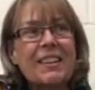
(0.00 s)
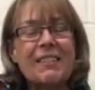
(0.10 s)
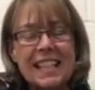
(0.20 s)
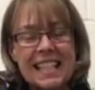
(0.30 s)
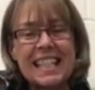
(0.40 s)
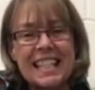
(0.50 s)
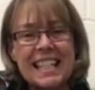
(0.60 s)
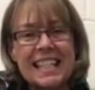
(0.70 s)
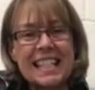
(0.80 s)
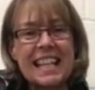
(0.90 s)
twist the
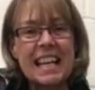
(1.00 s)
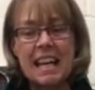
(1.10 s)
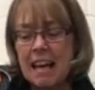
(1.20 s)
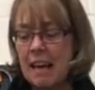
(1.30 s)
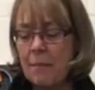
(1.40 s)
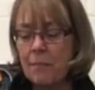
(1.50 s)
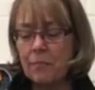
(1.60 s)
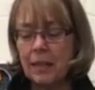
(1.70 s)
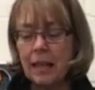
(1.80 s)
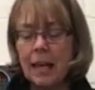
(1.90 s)
handle of the
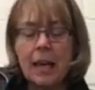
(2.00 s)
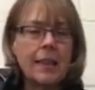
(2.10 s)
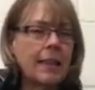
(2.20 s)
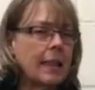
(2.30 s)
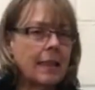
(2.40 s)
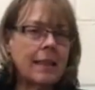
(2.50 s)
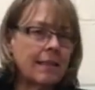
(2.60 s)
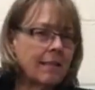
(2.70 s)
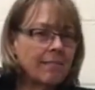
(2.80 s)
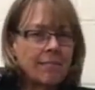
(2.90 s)
scissors, and
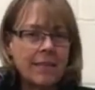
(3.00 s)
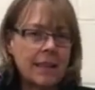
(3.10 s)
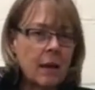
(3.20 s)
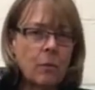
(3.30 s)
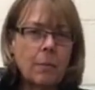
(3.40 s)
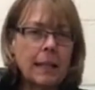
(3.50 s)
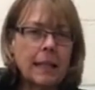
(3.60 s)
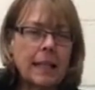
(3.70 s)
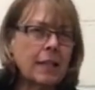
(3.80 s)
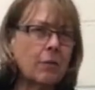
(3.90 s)
then
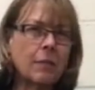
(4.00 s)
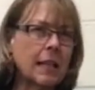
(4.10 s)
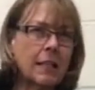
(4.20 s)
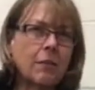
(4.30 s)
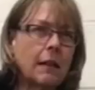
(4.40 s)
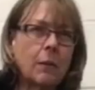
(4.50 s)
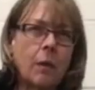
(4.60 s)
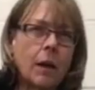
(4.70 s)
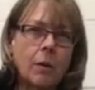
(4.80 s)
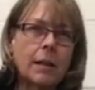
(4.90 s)
they're wibbly and
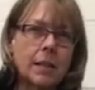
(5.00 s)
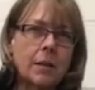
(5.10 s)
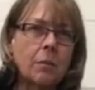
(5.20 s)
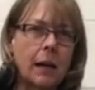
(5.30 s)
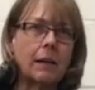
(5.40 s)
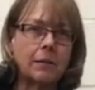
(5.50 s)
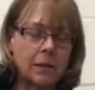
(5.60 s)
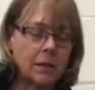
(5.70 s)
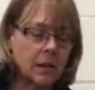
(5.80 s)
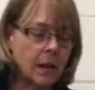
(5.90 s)
they don't really work
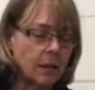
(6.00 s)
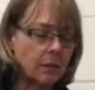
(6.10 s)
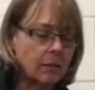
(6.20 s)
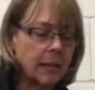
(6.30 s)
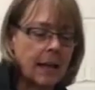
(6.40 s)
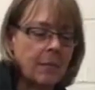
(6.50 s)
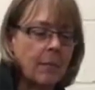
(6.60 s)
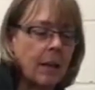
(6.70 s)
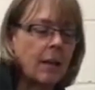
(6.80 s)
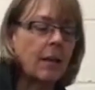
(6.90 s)
quite so well.
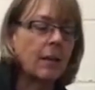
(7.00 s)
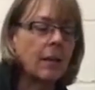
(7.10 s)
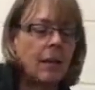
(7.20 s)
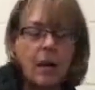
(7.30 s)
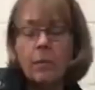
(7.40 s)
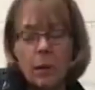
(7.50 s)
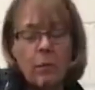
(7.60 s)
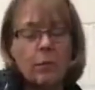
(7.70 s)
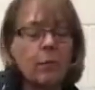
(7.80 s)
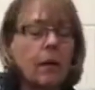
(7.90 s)
So yeah,
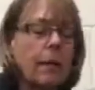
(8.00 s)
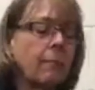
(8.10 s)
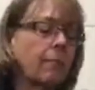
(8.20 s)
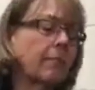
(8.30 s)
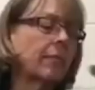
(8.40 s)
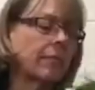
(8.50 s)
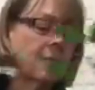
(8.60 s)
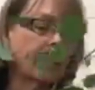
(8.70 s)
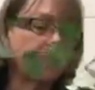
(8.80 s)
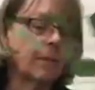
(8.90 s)
I
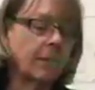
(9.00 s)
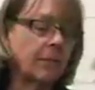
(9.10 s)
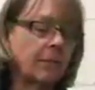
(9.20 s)
prefer them.